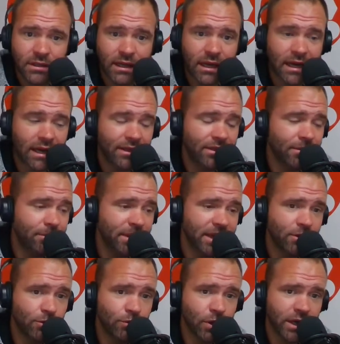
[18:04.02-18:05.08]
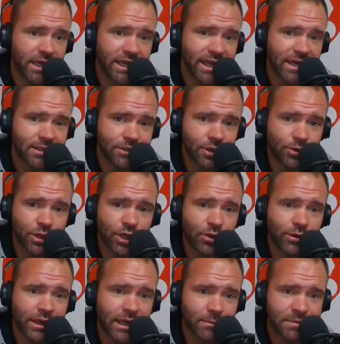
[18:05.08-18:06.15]
Uh, the big rookie Antonio
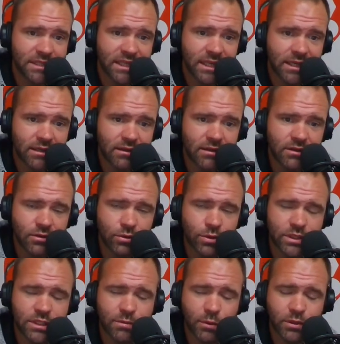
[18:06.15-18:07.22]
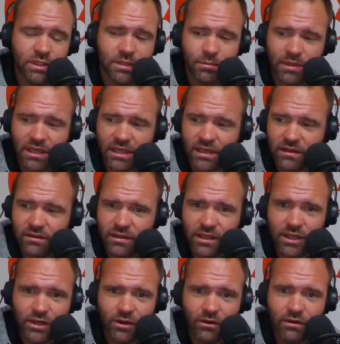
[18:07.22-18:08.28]
Gibson, who is supposed to be,
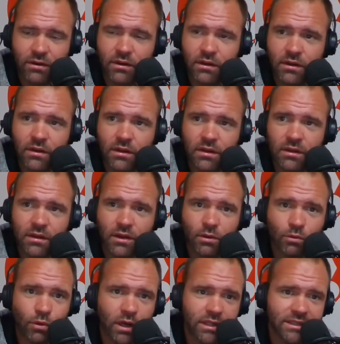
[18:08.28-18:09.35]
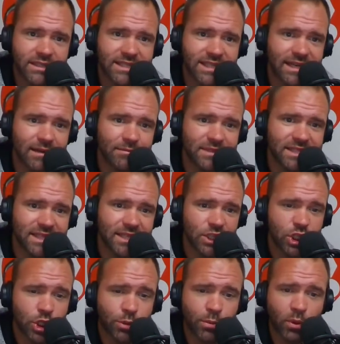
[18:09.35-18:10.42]
you know, run CMC
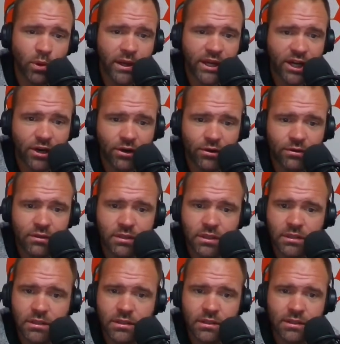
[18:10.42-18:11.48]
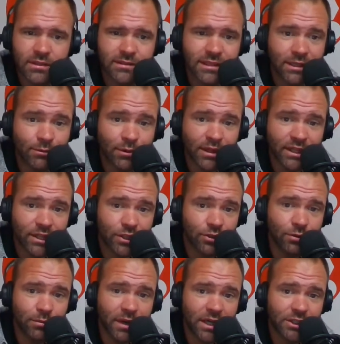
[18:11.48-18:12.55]
2.0, didn't really
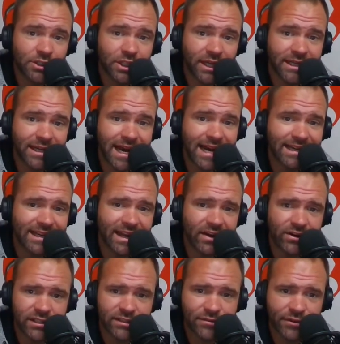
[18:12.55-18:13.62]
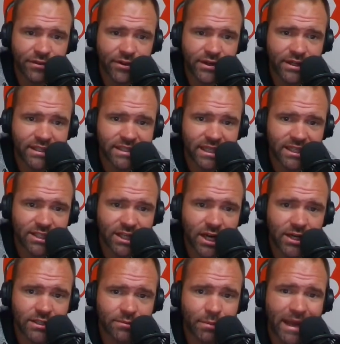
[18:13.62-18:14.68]
do much, had nine carries for 36
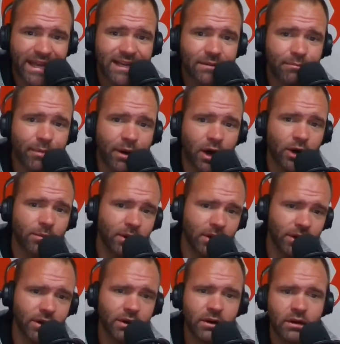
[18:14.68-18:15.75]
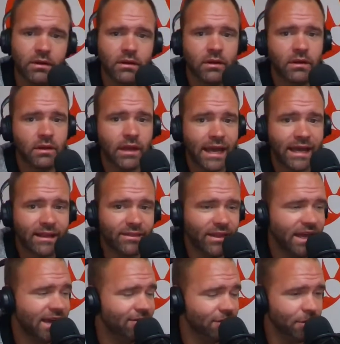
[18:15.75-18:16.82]
yards. Peyton Barber, they
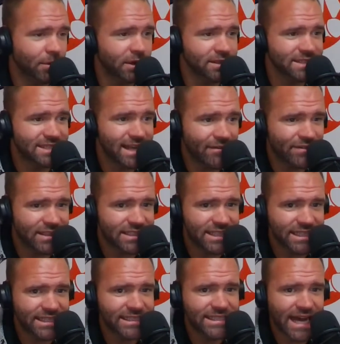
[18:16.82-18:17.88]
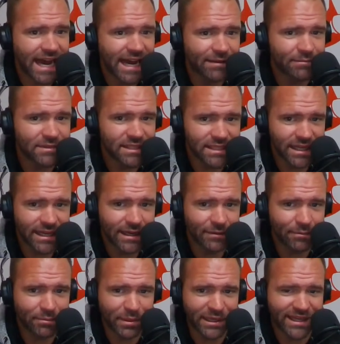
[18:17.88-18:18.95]
gave the ball 17 times to
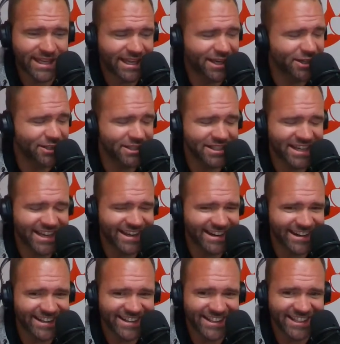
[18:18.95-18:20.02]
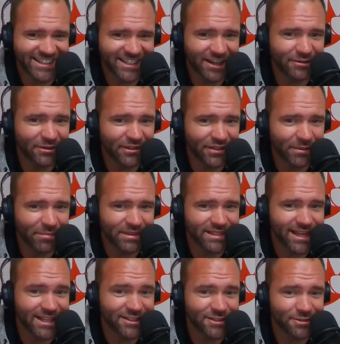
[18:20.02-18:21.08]
him, but he couldn't get anything done with it
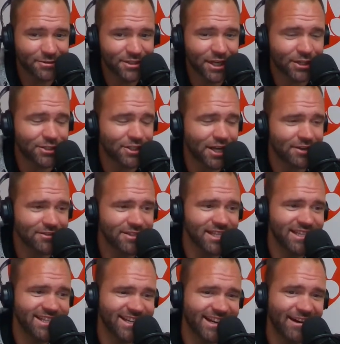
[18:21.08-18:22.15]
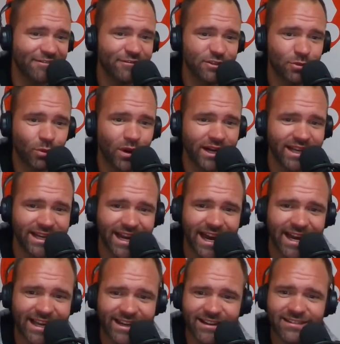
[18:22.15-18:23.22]
besides two touchdowns. He did have
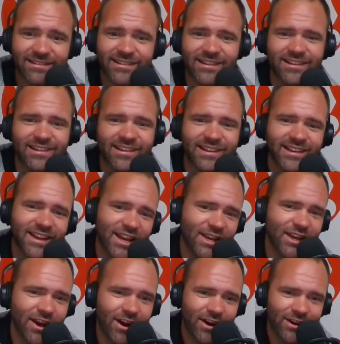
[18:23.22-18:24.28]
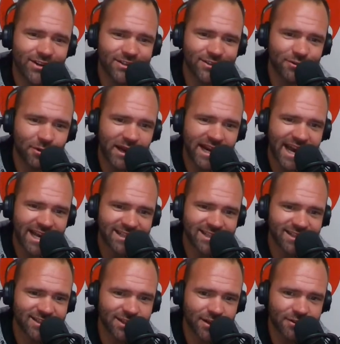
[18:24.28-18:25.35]
29 yards. Dwayne
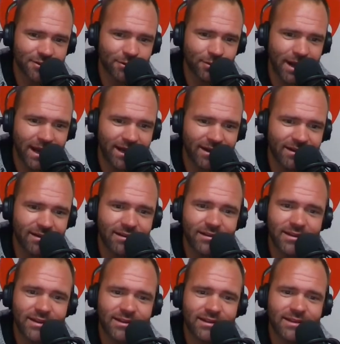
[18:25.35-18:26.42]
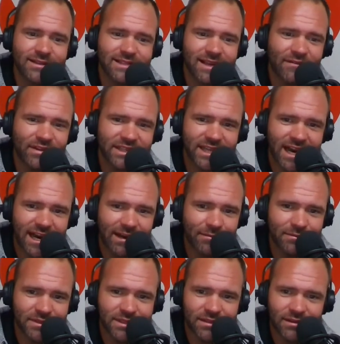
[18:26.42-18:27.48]
Haskins also ran seven
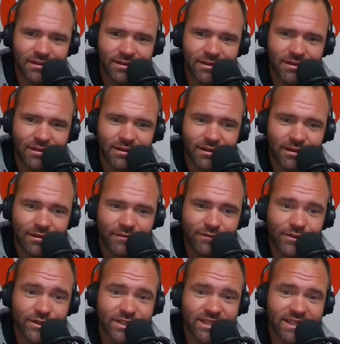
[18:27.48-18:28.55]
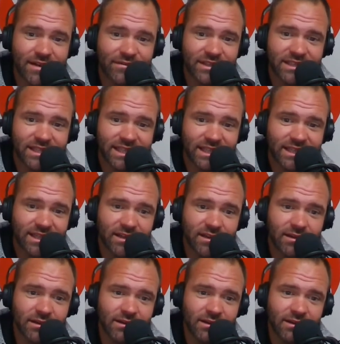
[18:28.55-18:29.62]
times, first 17
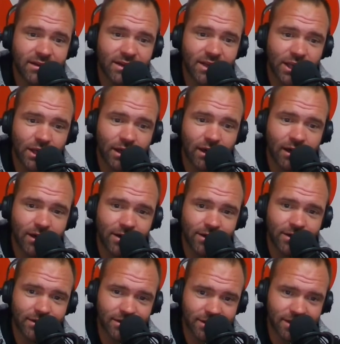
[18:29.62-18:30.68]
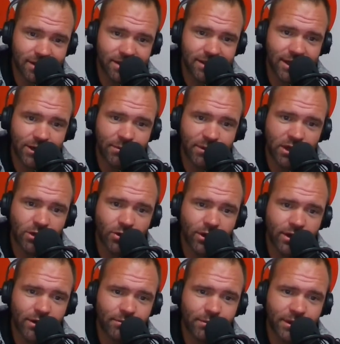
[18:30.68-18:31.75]
yards. Terry
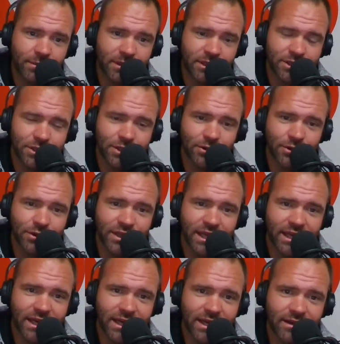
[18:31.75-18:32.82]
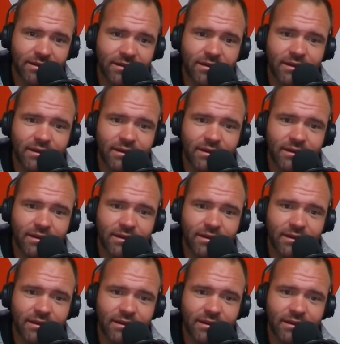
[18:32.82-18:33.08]
McLaurin, pretty much the only uh,